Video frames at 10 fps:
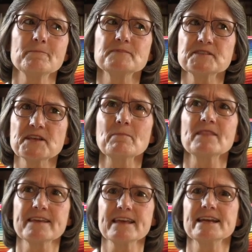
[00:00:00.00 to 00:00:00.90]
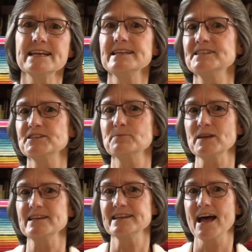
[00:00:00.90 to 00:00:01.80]
something that needs to
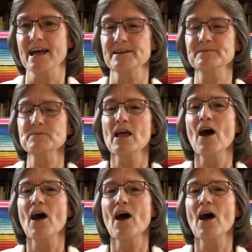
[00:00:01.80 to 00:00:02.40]
be done,